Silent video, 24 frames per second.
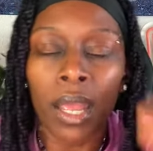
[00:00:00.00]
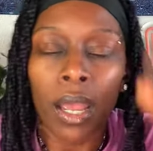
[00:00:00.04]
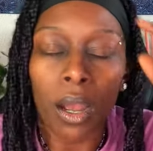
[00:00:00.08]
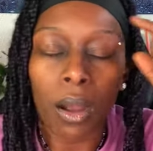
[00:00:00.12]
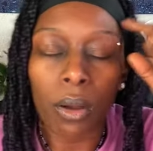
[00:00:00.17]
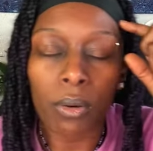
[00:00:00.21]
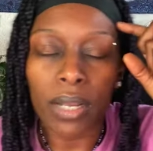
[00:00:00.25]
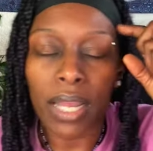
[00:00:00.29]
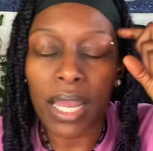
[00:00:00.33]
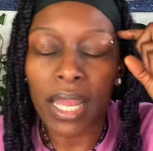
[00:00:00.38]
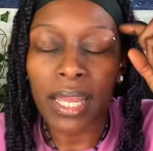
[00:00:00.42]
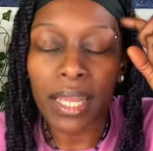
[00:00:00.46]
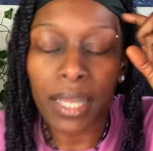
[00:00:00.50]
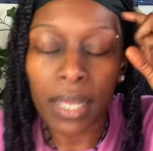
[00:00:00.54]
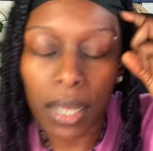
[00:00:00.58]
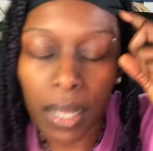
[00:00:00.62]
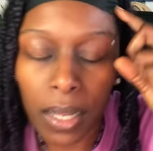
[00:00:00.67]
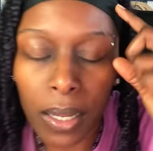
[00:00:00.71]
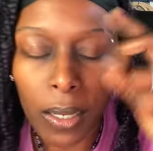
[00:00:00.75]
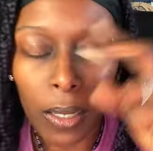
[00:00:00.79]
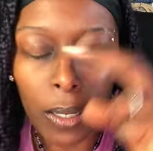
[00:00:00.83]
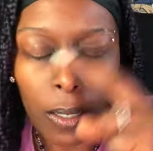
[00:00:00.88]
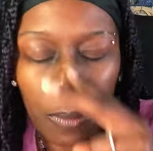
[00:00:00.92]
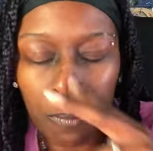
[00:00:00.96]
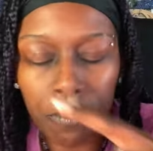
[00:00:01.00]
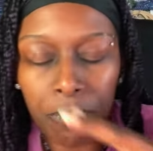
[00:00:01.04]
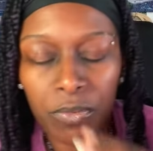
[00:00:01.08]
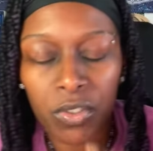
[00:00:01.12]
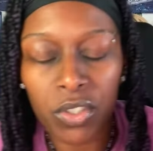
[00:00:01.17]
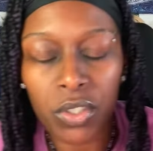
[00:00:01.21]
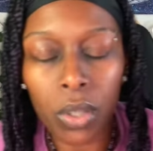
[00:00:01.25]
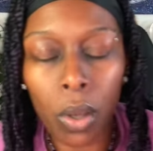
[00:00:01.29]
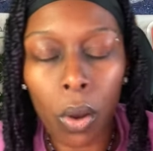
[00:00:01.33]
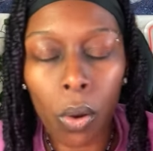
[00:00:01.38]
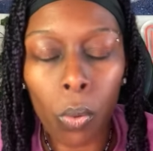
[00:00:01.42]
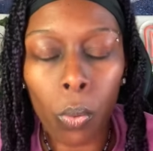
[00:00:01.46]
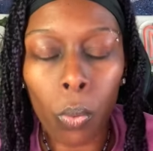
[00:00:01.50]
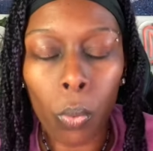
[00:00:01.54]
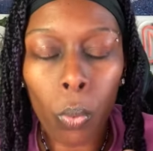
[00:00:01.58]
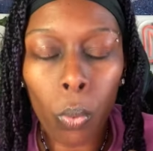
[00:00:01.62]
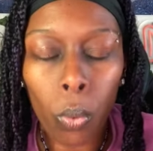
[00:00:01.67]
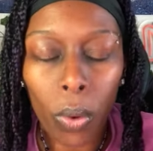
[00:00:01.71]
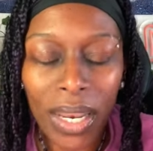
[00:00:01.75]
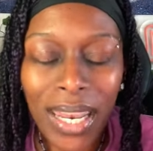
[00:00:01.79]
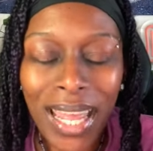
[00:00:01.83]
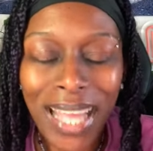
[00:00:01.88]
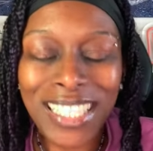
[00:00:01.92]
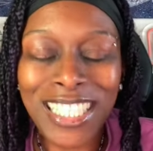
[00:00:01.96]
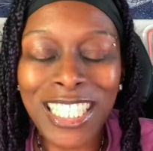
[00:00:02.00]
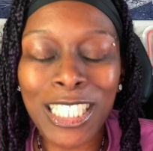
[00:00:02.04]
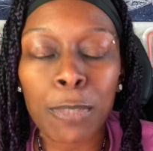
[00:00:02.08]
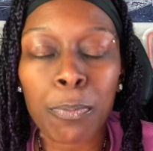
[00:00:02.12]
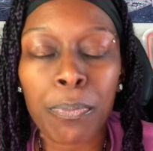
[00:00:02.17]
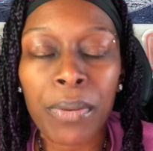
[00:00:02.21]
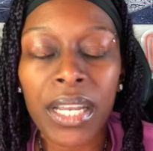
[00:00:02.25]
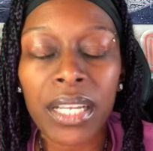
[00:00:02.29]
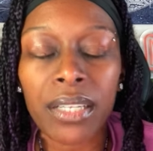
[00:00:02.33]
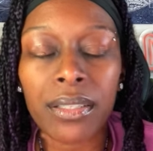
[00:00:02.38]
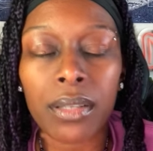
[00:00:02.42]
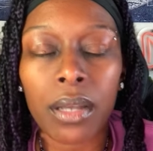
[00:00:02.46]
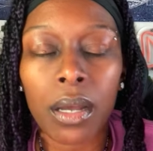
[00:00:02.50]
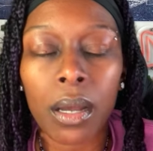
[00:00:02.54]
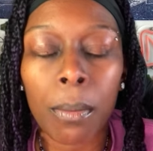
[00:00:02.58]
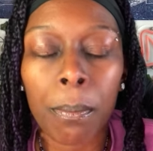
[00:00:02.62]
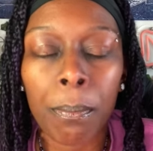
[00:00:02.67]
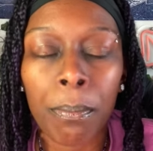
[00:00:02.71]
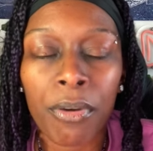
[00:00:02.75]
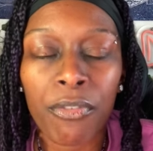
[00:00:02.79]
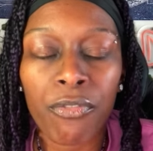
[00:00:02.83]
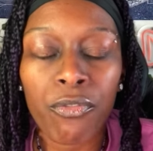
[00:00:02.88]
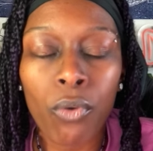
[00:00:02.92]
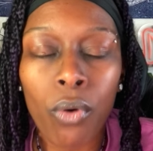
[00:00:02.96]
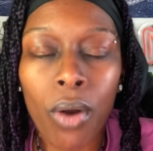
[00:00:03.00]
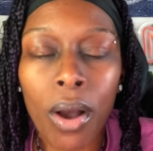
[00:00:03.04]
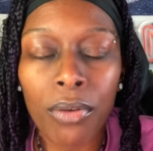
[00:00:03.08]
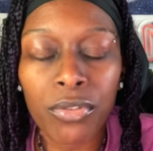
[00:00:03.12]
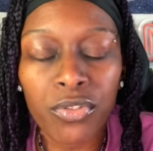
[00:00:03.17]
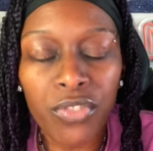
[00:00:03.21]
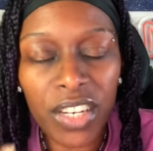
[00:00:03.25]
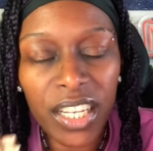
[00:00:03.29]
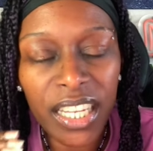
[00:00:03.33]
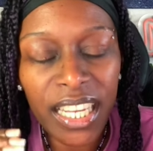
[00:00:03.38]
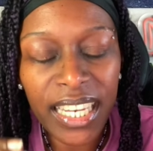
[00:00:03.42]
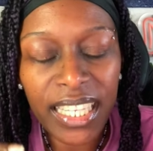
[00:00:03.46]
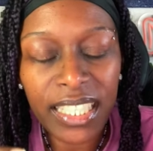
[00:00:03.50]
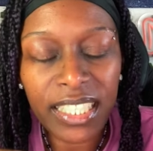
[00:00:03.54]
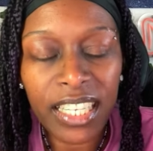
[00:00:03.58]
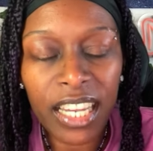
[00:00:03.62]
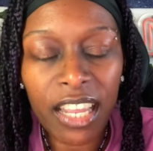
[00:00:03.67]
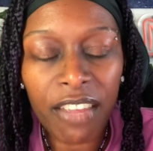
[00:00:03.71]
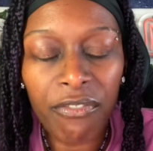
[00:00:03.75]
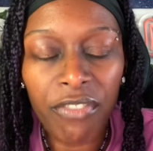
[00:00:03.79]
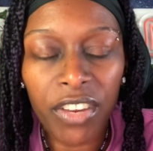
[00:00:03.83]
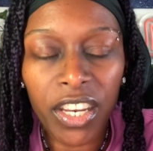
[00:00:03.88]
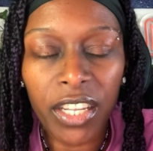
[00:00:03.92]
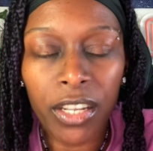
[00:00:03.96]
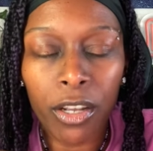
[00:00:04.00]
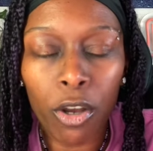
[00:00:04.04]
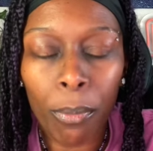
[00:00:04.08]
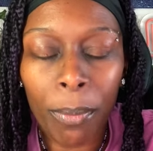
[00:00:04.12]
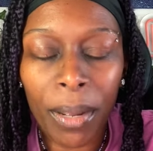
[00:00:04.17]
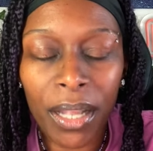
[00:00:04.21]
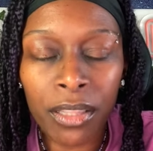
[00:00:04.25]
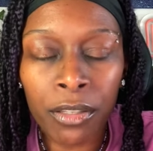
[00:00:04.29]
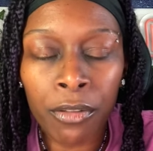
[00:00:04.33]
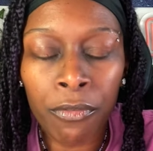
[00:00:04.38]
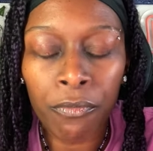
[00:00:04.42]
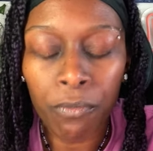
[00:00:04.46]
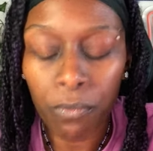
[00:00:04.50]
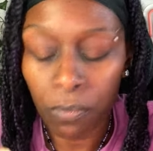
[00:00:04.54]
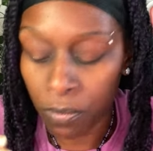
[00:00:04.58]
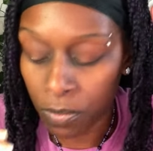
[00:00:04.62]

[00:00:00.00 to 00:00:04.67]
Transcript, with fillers: Okay, um, so what I just picked up before I was going to get into that video about the